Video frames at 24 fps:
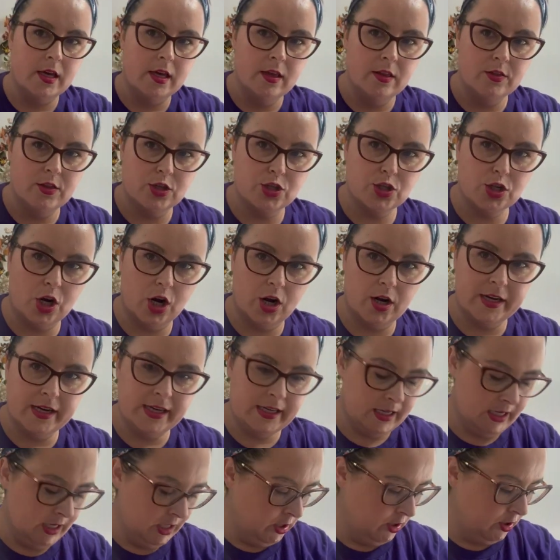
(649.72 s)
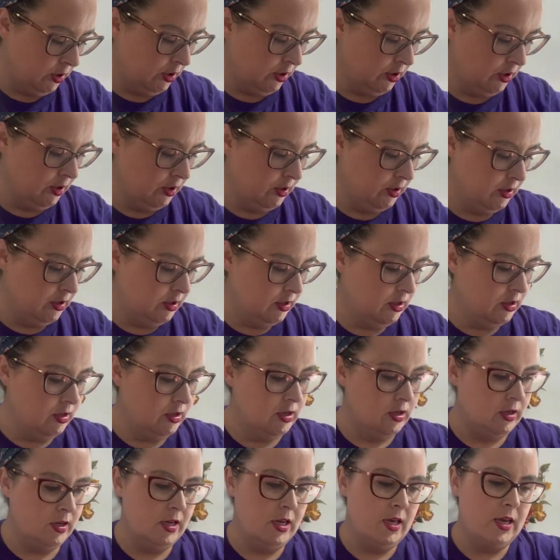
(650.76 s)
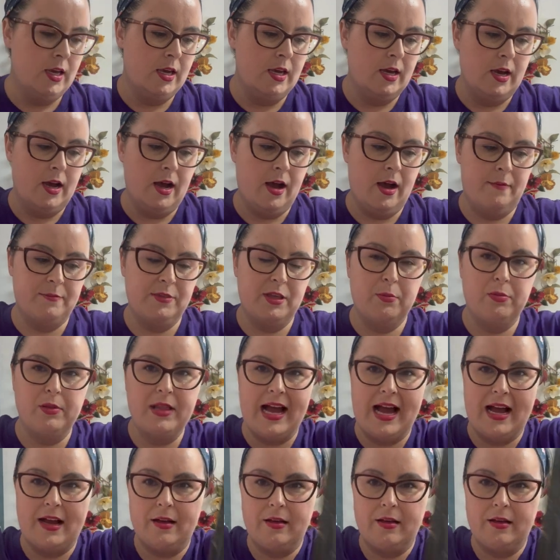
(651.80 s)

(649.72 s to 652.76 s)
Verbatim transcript: the charting here, um, the black,